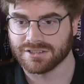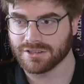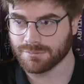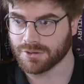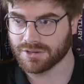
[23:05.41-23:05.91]

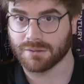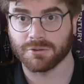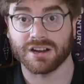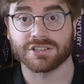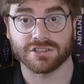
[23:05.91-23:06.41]
that you're building up
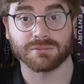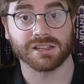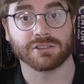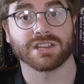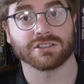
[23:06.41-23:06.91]
your actions to
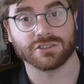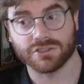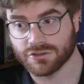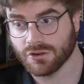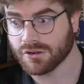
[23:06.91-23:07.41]
make those actions
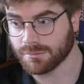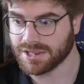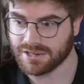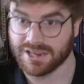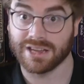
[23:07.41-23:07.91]
stronger, but
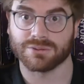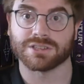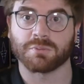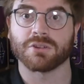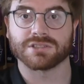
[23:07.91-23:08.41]
then you get all
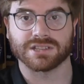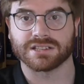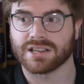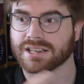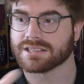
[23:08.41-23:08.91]
these bonus
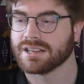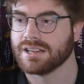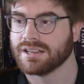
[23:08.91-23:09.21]
things like it